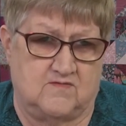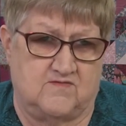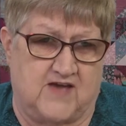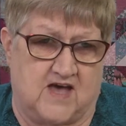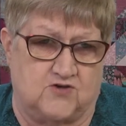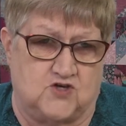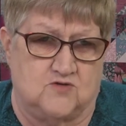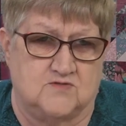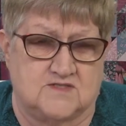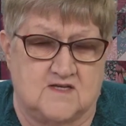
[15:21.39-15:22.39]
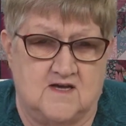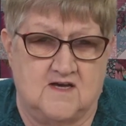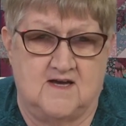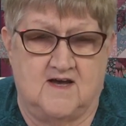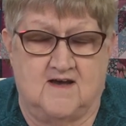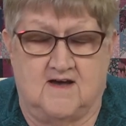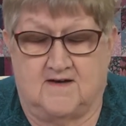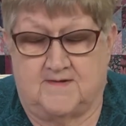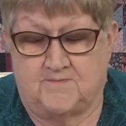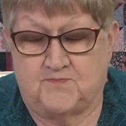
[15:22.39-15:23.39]
values.
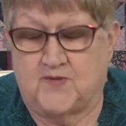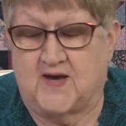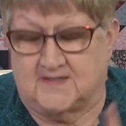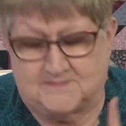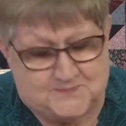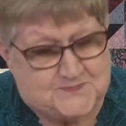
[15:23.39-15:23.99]
Um, but